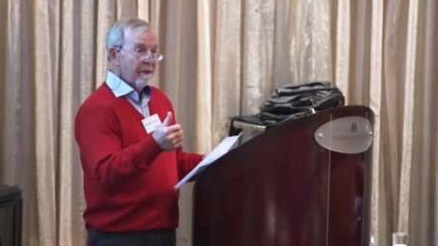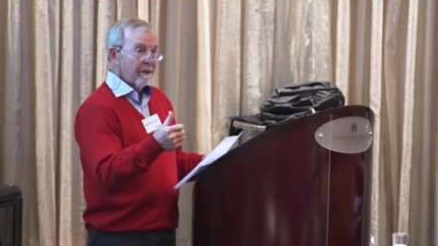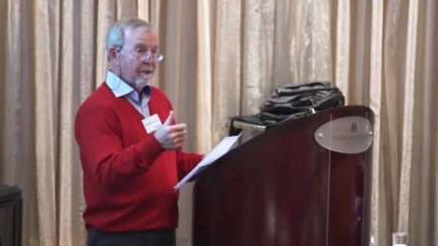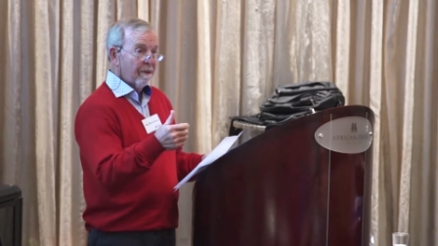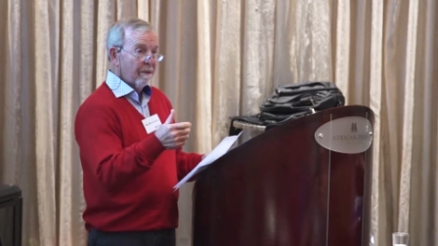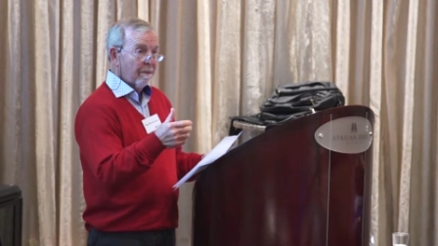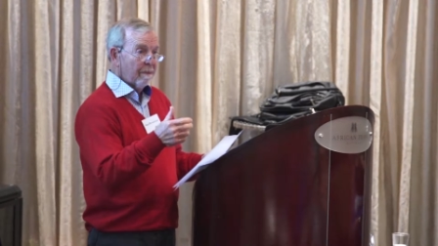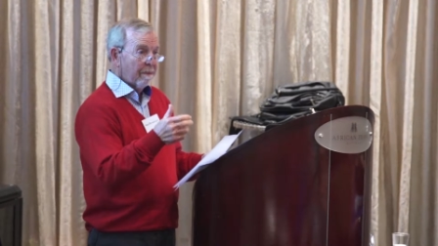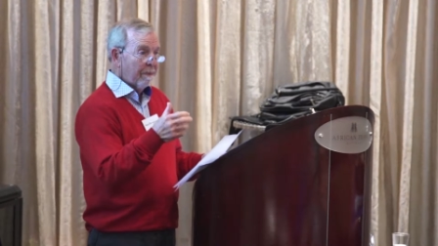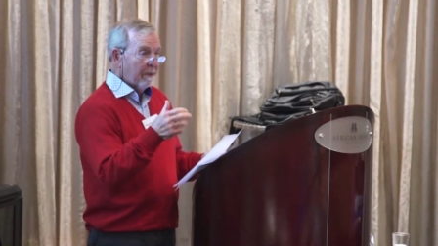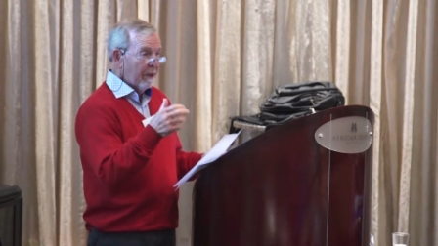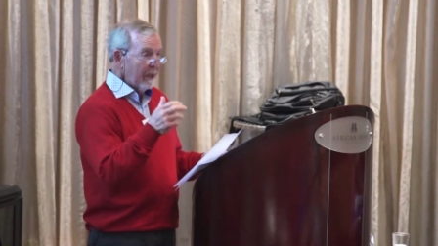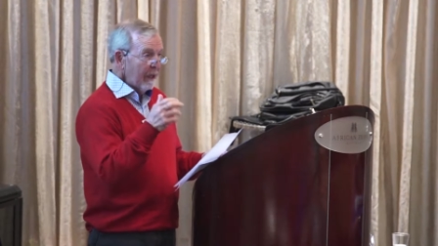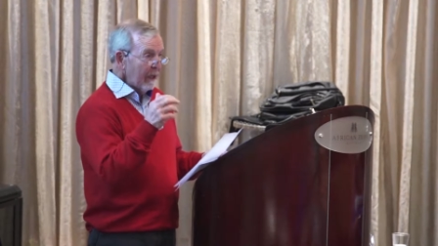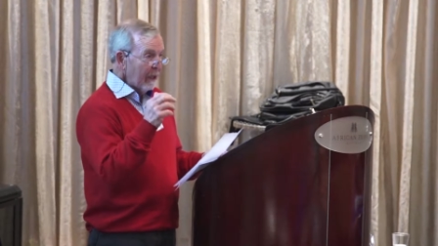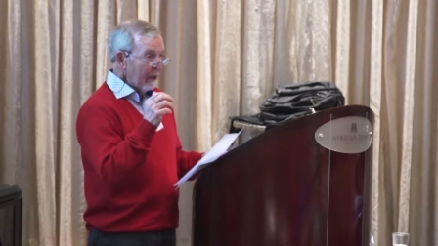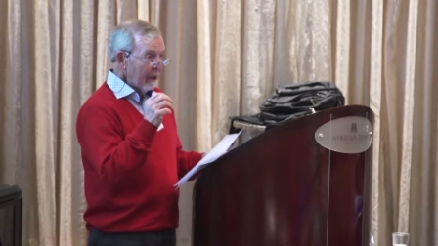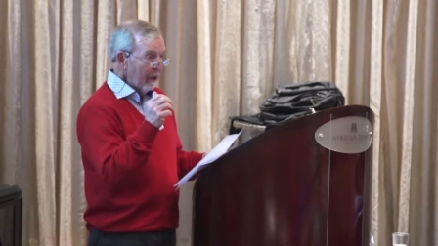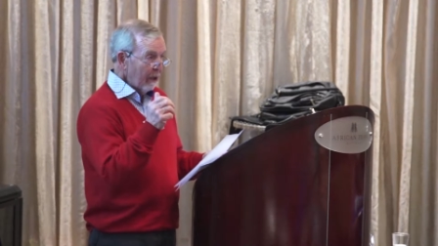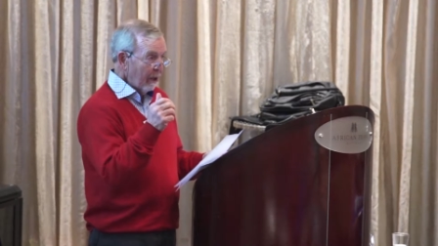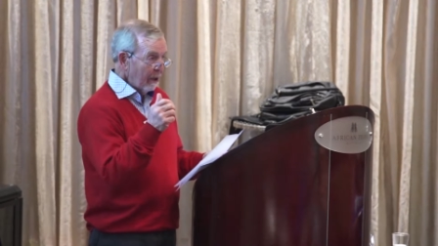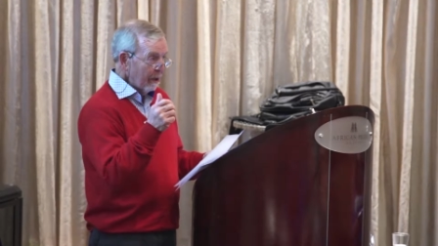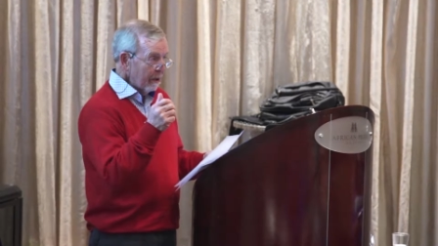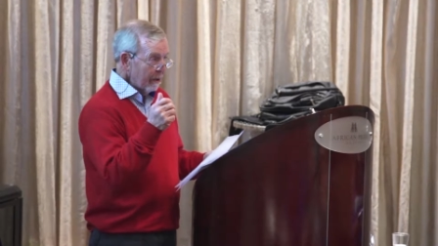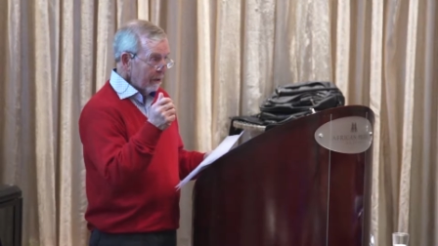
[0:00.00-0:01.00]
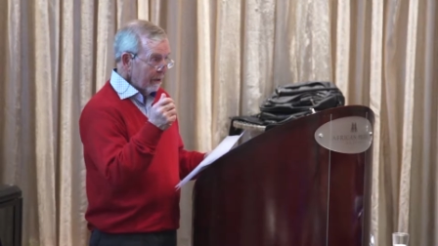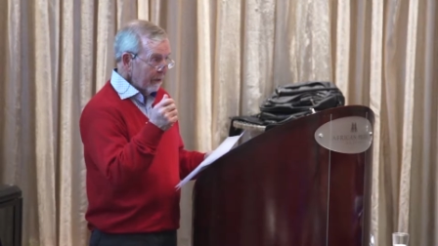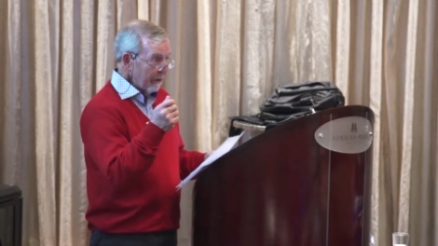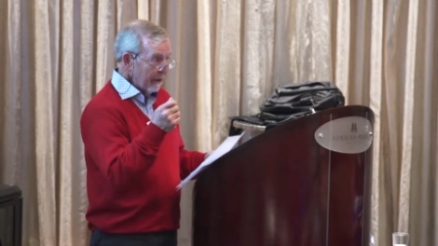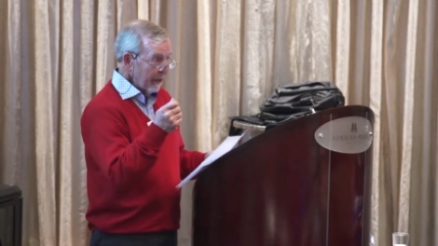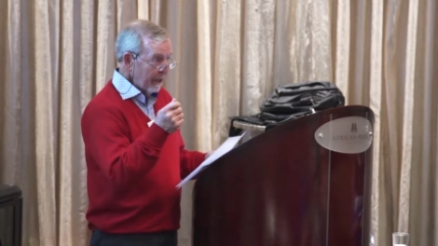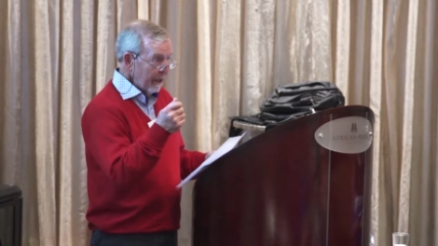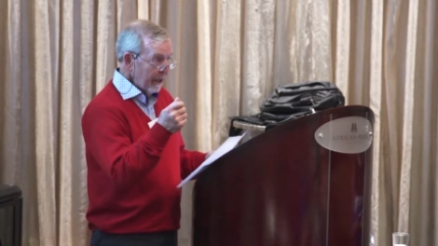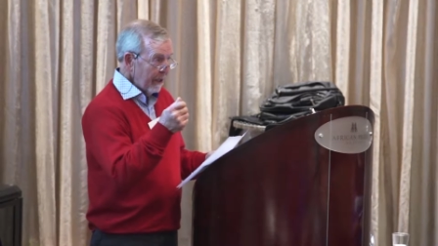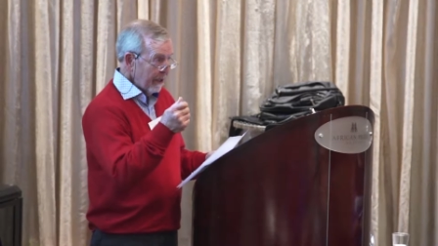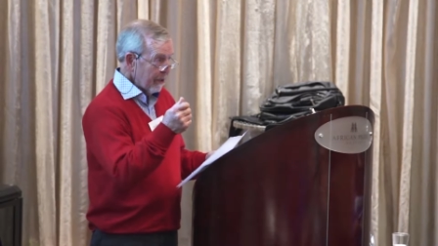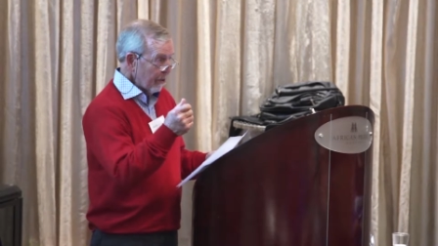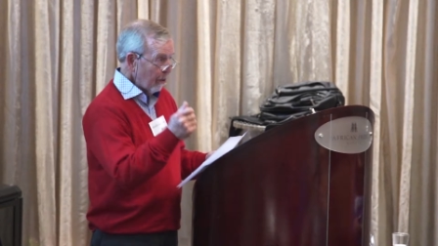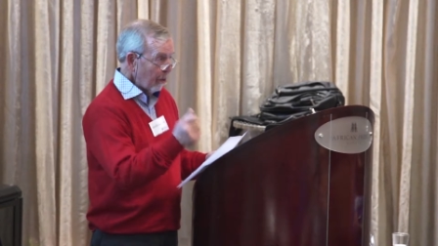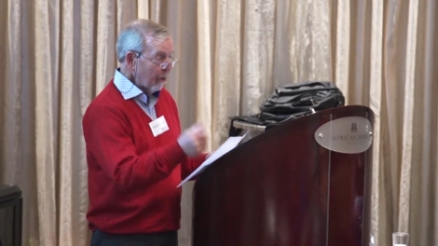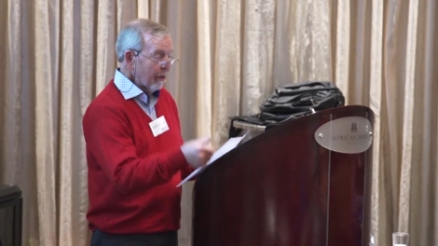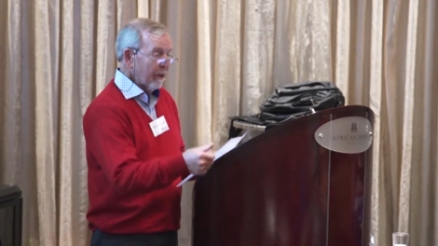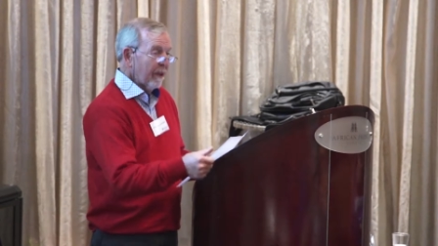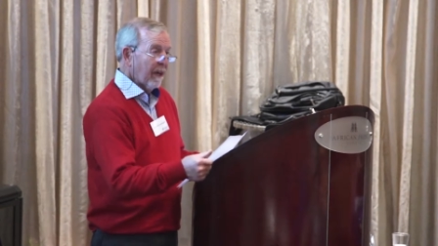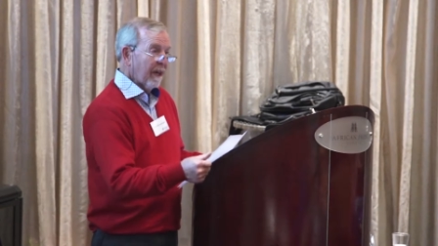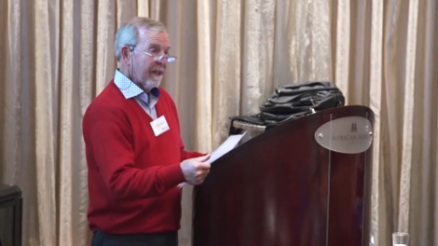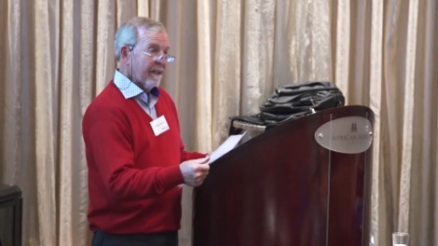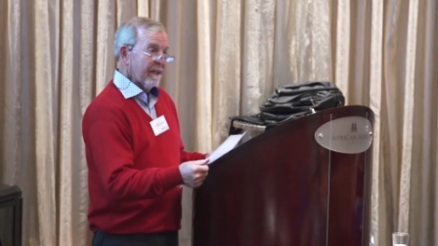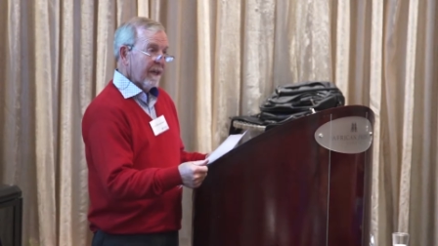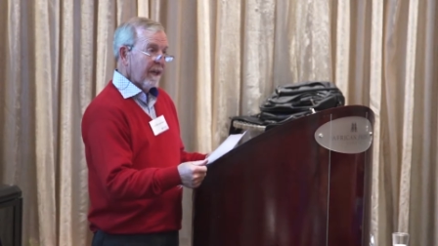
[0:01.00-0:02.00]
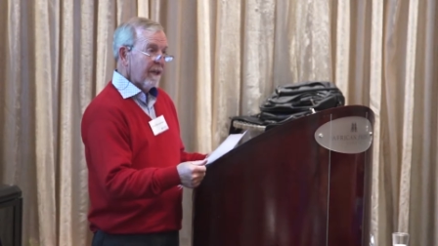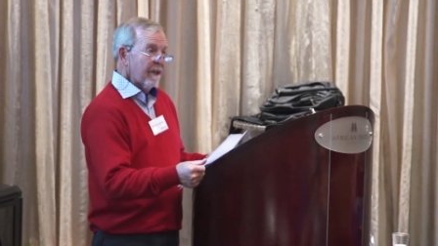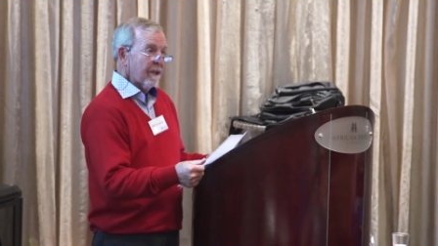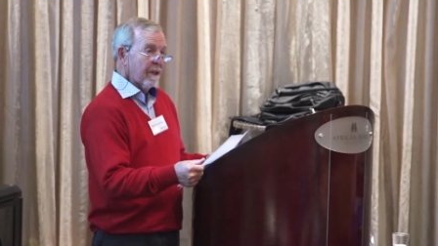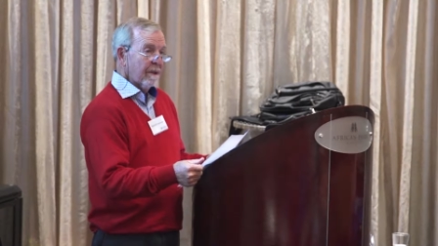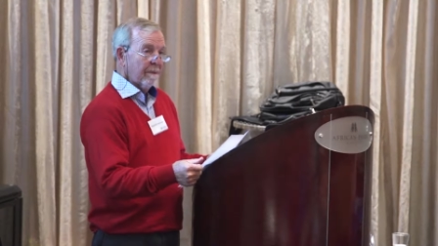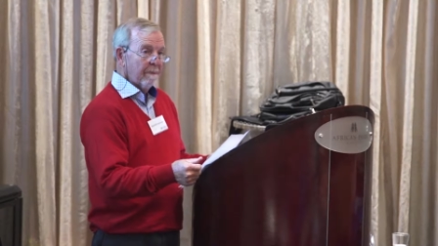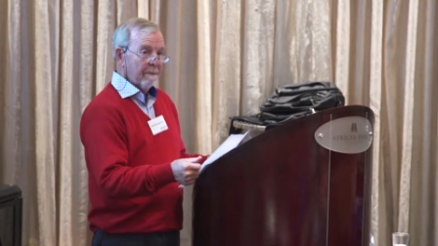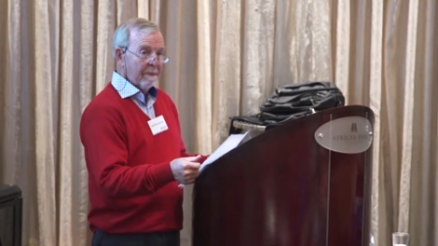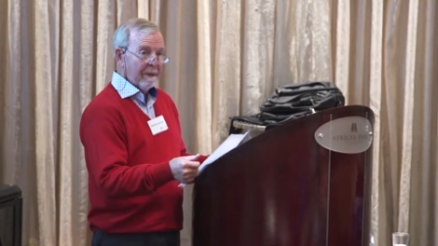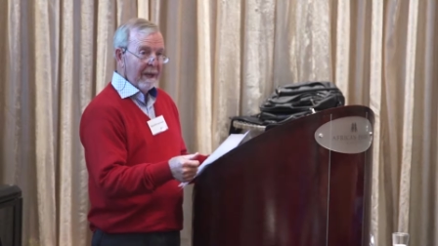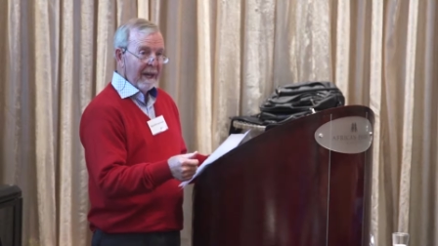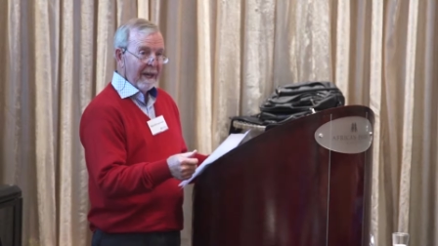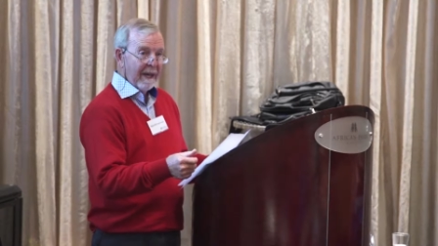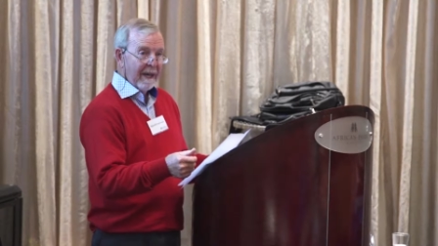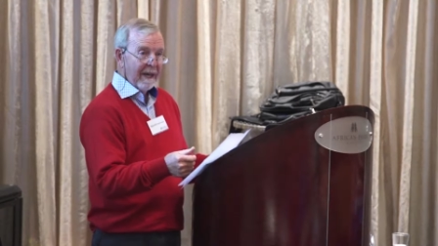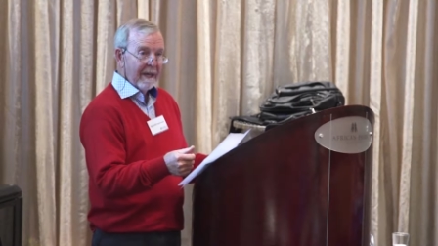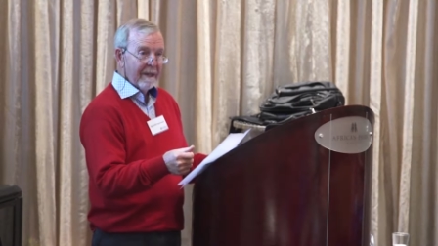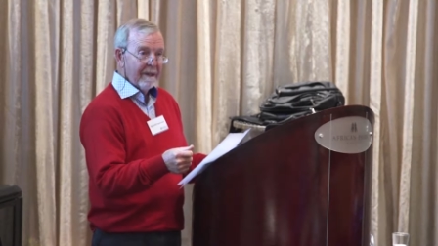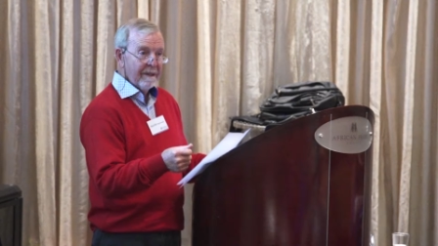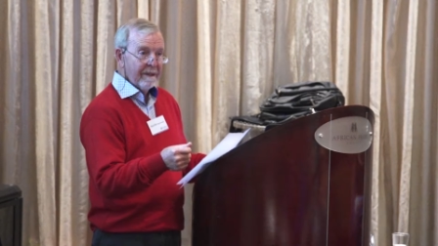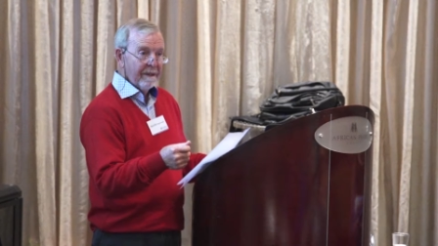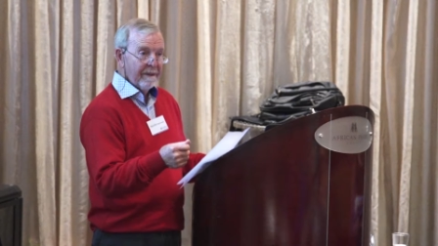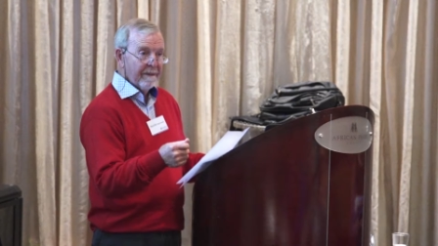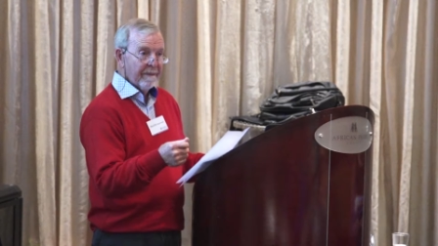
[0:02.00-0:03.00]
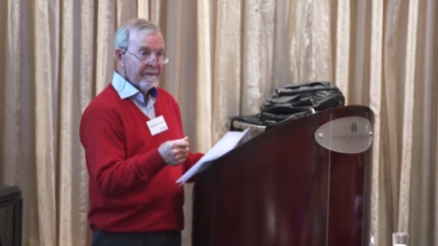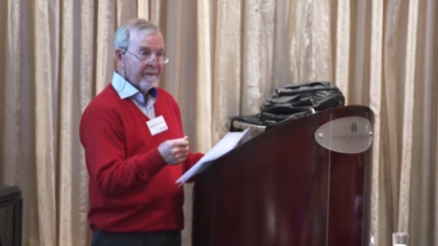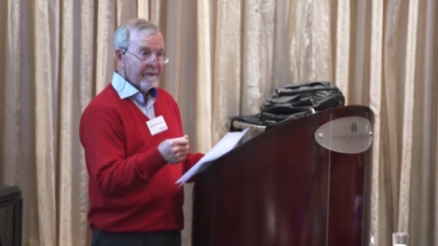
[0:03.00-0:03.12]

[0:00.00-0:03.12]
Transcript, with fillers: to bring along his organization plan,